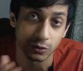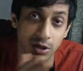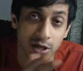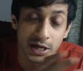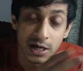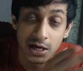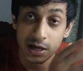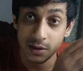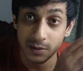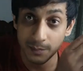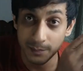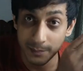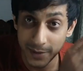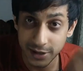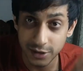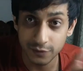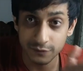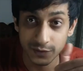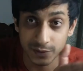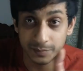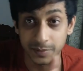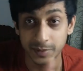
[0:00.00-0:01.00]
many of the
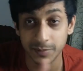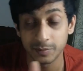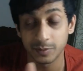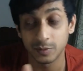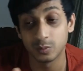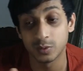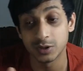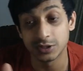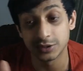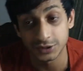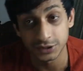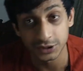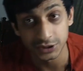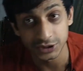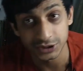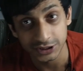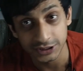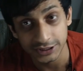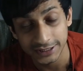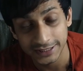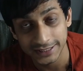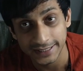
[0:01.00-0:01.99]
people will search it,
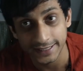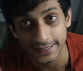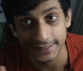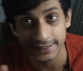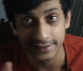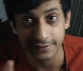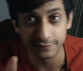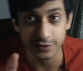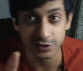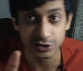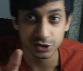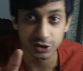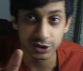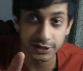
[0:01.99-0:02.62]
and eventually